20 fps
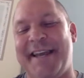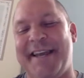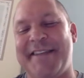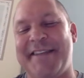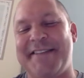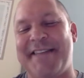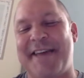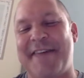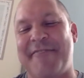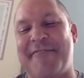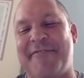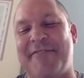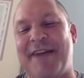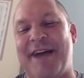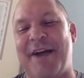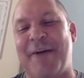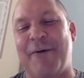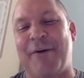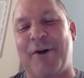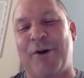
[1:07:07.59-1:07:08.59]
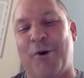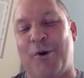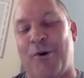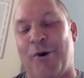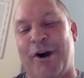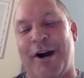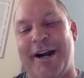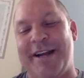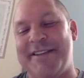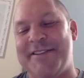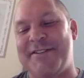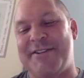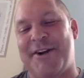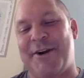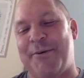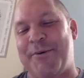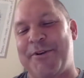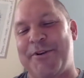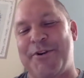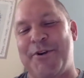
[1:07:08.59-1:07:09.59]
it's that flywheel, or I'd
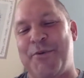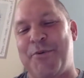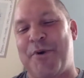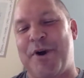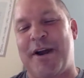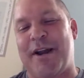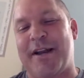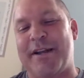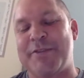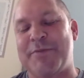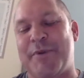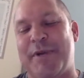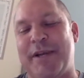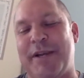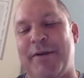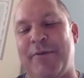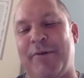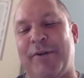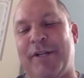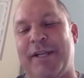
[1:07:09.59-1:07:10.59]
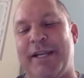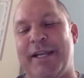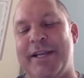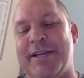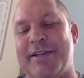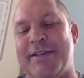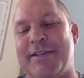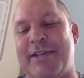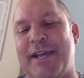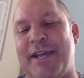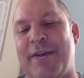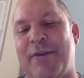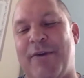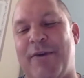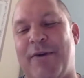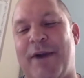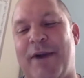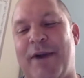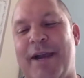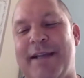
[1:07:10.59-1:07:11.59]
start with new products, but it really is a
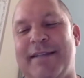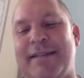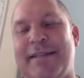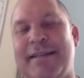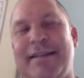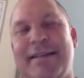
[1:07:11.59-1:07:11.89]
great,